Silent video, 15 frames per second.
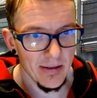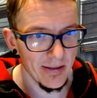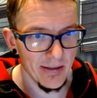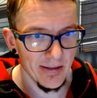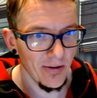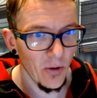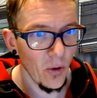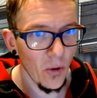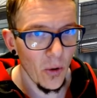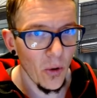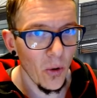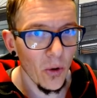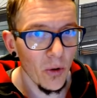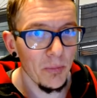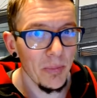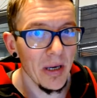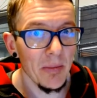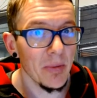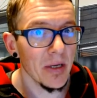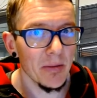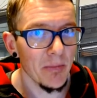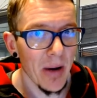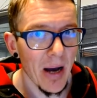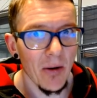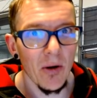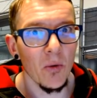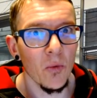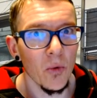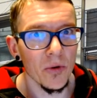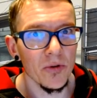All people in power
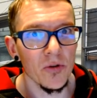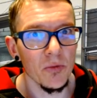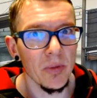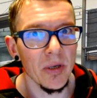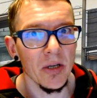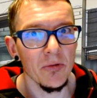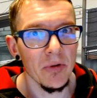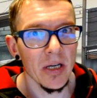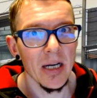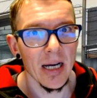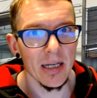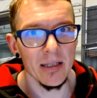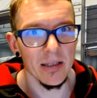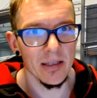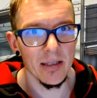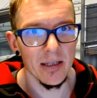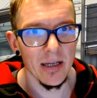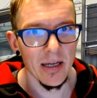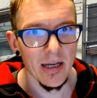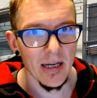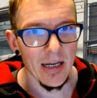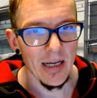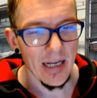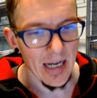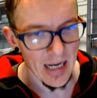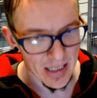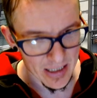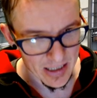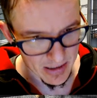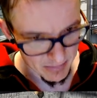want to be re-elected.
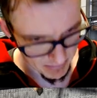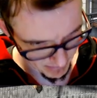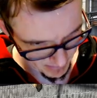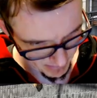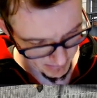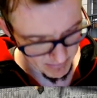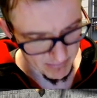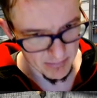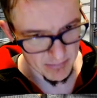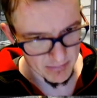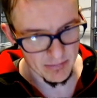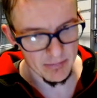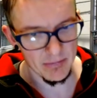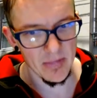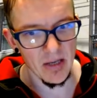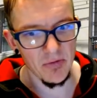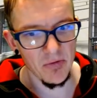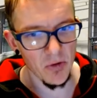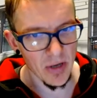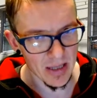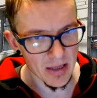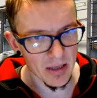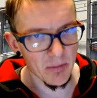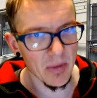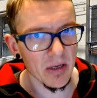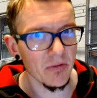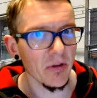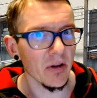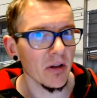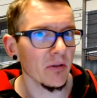And if you get them in a
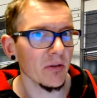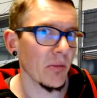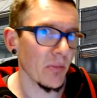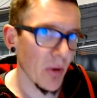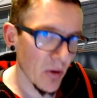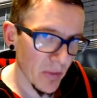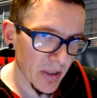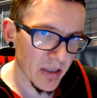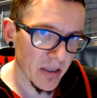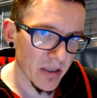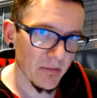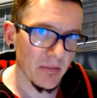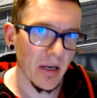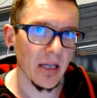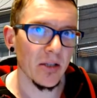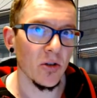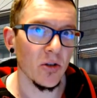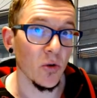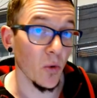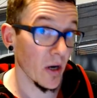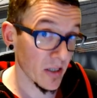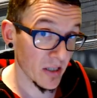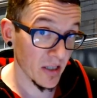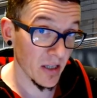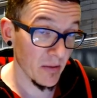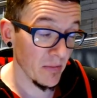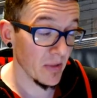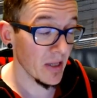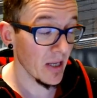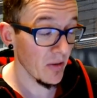vulnerable moment and you ask them,
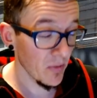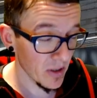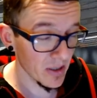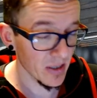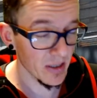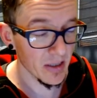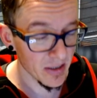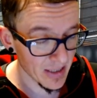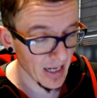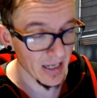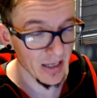they will tell you